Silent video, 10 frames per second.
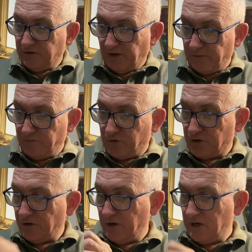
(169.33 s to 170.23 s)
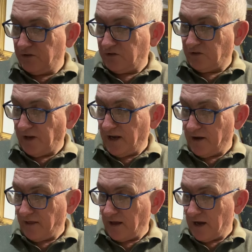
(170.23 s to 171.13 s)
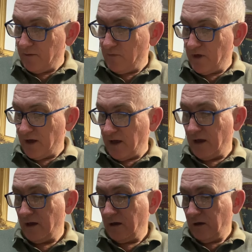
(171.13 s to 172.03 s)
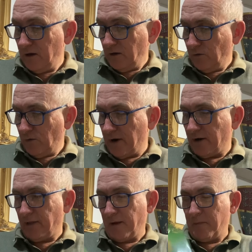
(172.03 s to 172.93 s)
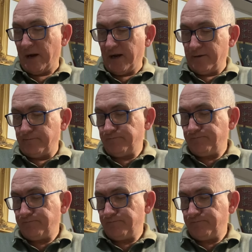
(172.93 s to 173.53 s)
So I'm 2 years ahead of the game there. Where are they made?